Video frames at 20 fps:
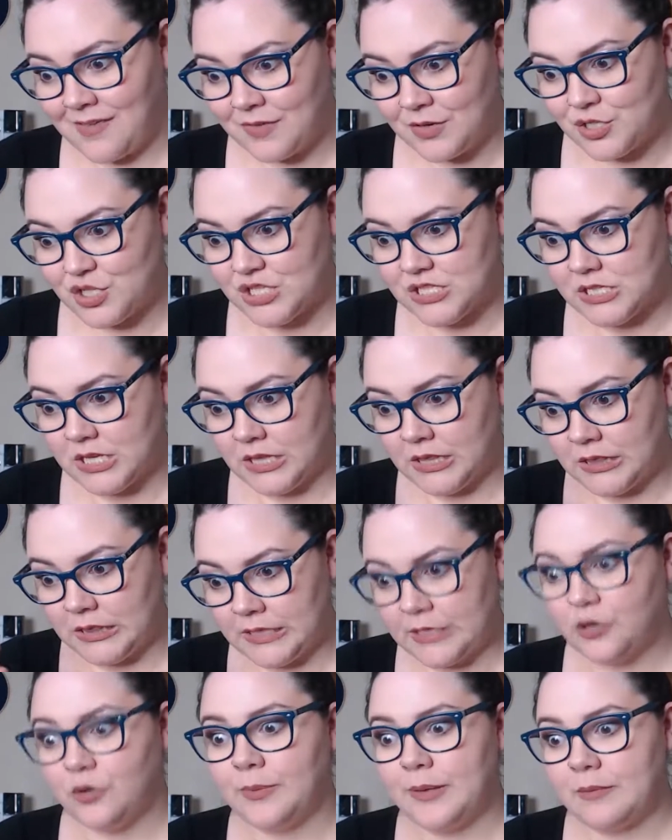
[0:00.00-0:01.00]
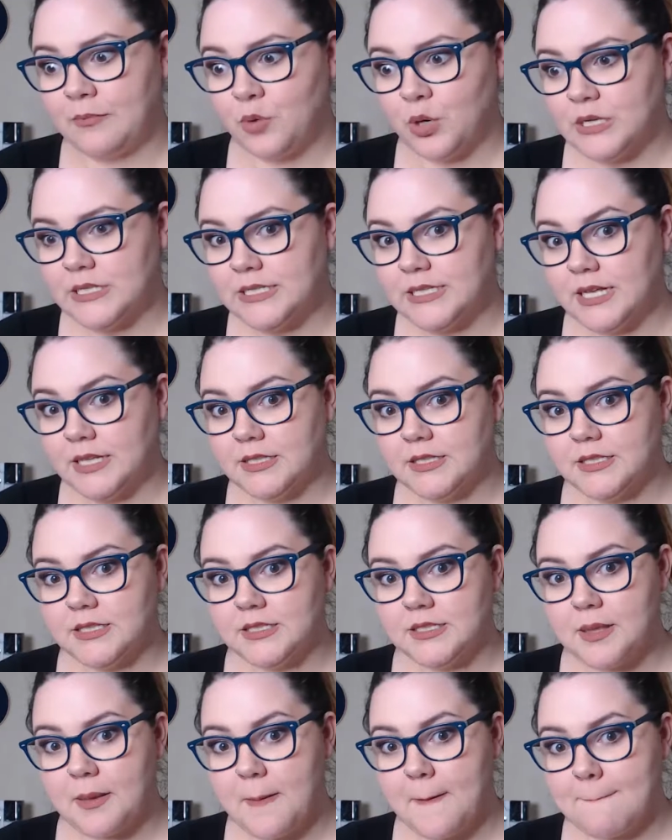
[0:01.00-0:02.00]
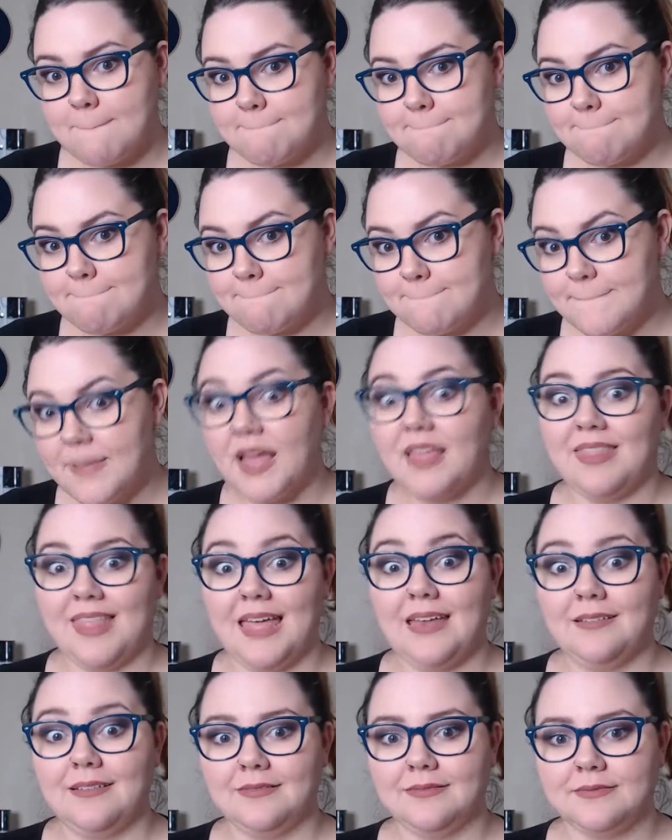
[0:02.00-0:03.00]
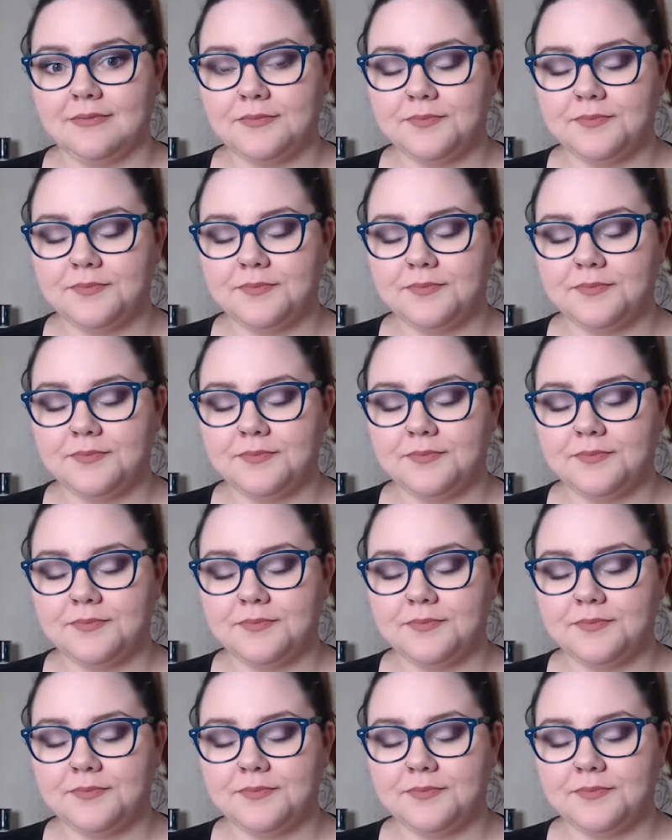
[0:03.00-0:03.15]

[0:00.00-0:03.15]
Just a little bit more sense by then.